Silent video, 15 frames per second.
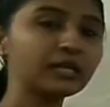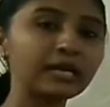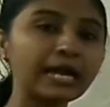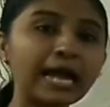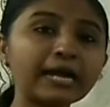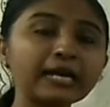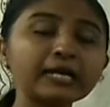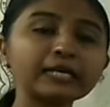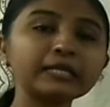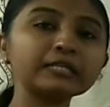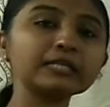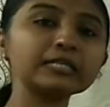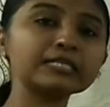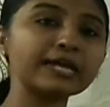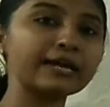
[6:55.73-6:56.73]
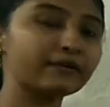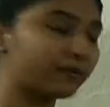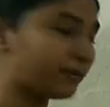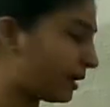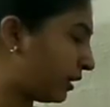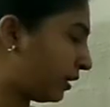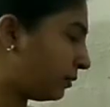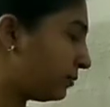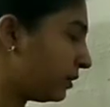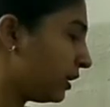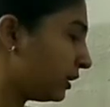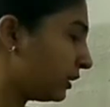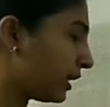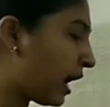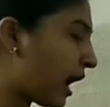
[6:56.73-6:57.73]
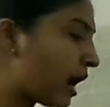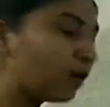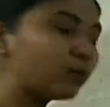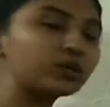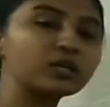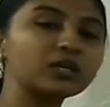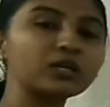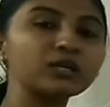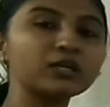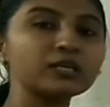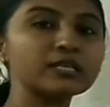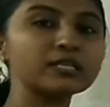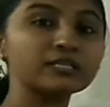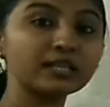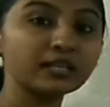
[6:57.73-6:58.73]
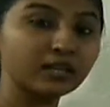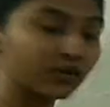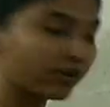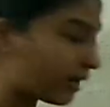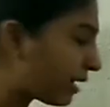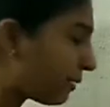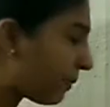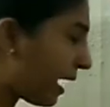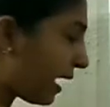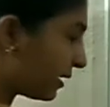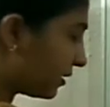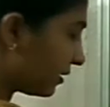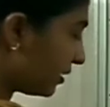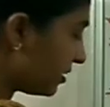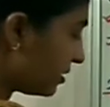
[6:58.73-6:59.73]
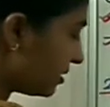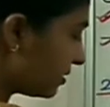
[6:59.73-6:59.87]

And in the cerebellum, the outer is the grey matter,